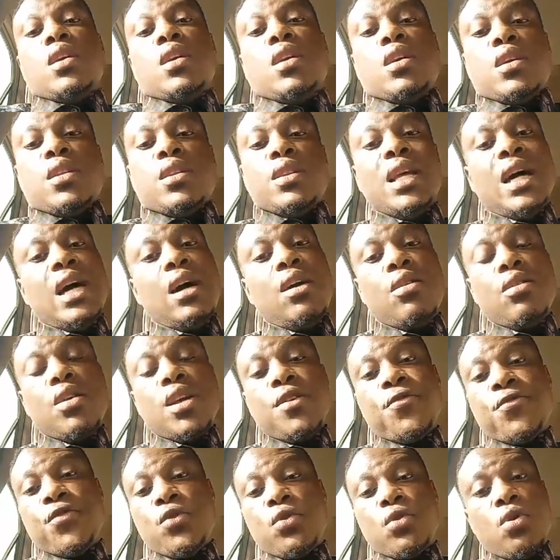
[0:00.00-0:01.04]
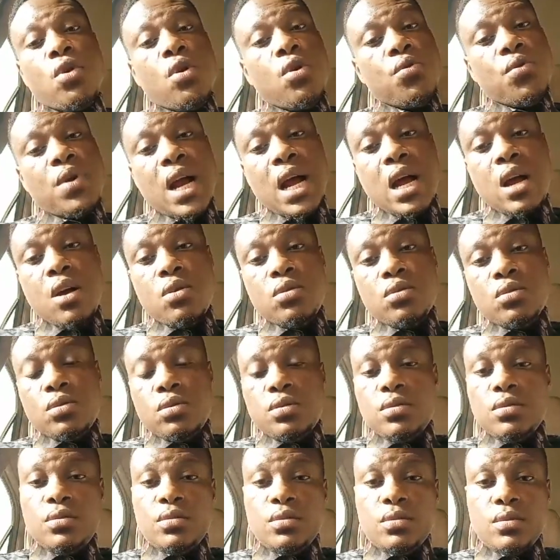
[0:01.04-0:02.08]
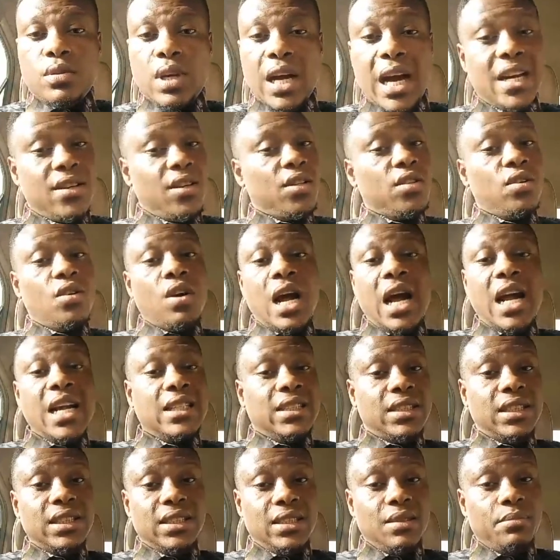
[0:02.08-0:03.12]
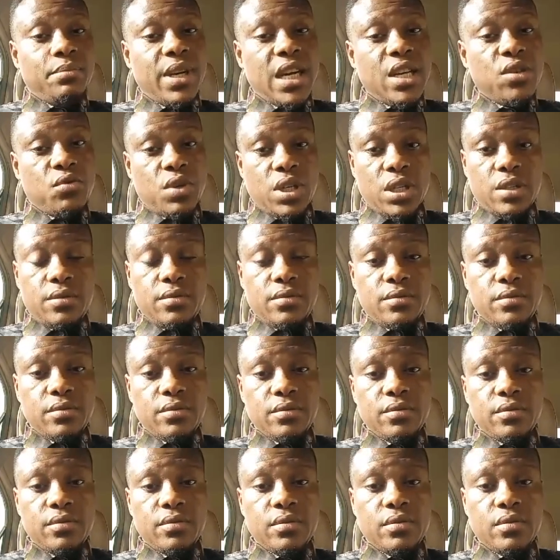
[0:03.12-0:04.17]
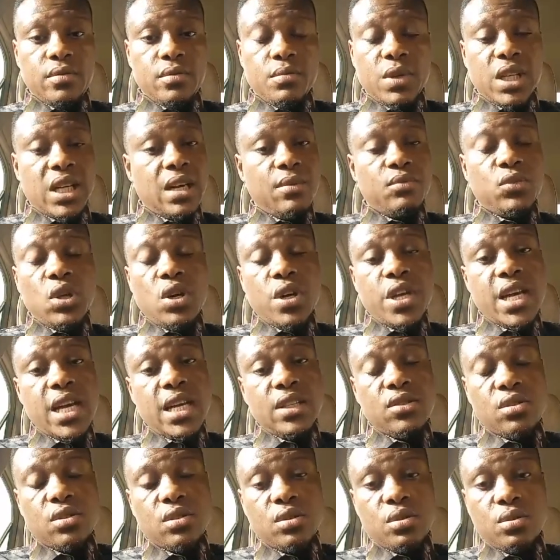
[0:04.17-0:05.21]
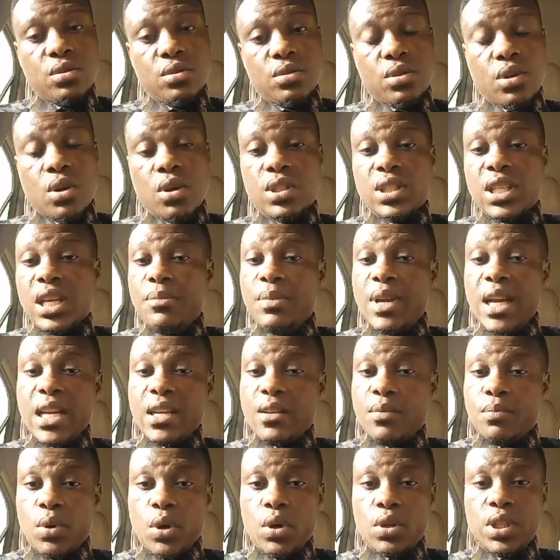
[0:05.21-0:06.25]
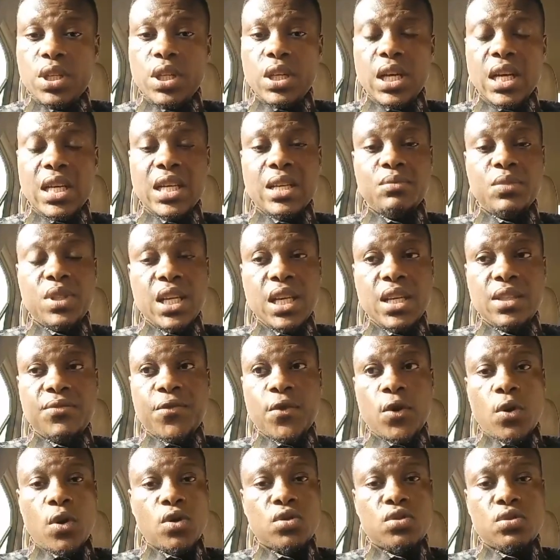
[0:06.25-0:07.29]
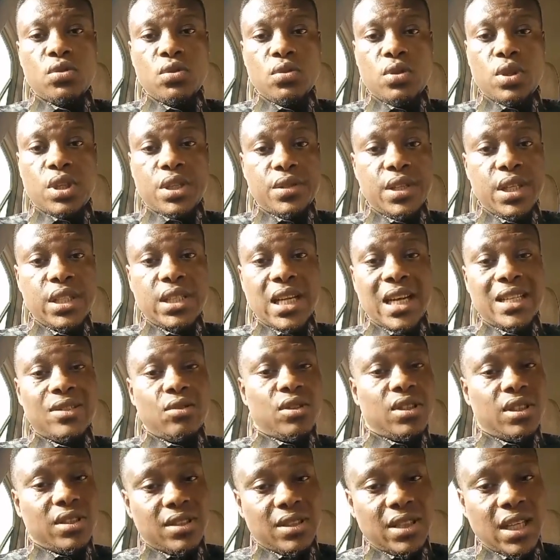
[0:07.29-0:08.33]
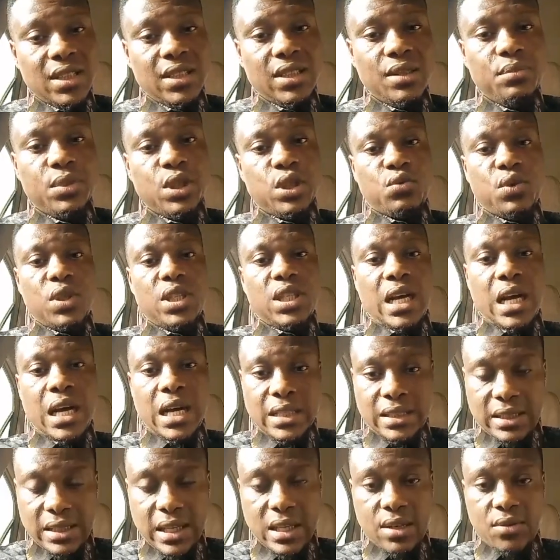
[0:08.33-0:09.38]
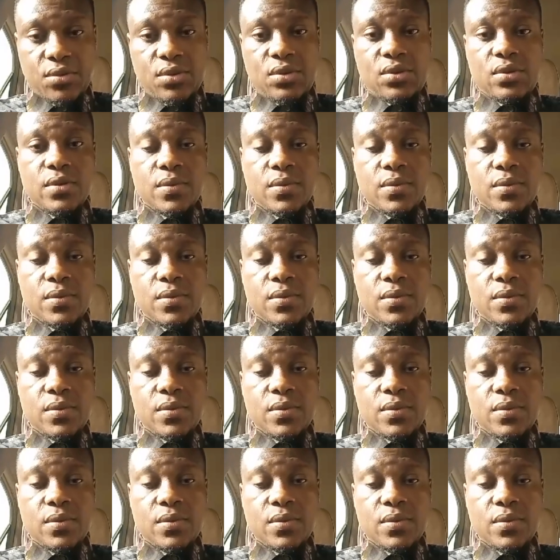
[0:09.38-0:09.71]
Now, if you go around, I don't know how it is in Benue, but I'm not here to condemn anybody. I am here for us to create an understanding between ourselves.